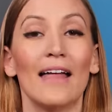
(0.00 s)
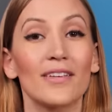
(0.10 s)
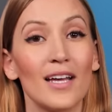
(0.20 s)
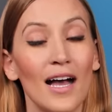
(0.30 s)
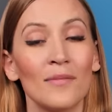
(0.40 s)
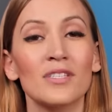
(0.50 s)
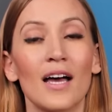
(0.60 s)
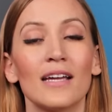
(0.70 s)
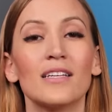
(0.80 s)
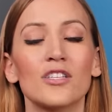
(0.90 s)
At the time,
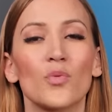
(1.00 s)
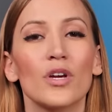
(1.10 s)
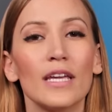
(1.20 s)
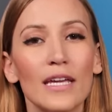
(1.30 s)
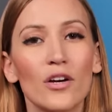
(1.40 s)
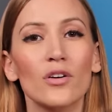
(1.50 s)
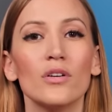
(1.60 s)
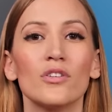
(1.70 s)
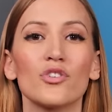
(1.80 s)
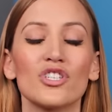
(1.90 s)
scientists were eager
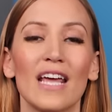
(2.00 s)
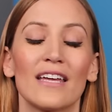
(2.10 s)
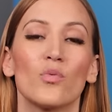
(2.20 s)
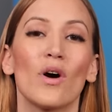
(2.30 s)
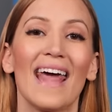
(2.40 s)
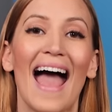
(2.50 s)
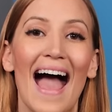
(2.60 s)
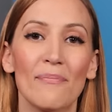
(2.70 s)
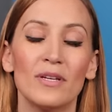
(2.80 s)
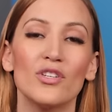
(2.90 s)
to understand what
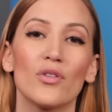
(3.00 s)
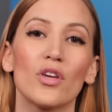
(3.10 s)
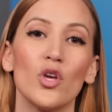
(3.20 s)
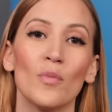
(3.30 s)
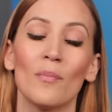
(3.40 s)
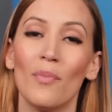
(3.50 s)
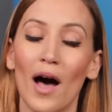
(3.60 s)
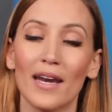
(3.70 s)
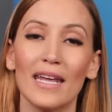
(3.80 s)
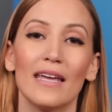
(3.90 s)
happened to the human
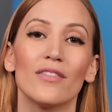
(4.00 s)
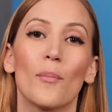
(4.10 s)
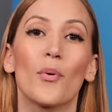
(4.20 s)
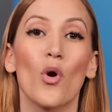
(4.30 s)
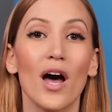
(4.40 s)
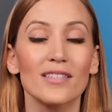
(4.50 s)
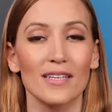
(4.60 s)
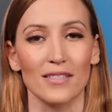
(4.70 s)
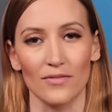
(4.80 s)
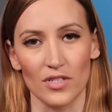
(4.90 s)
body in the
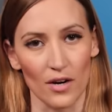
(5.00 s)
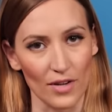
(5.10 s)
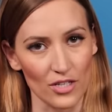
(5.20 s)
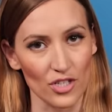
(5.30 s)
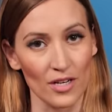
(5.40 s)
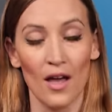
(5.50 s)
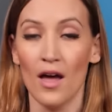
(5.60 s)
process of starvation,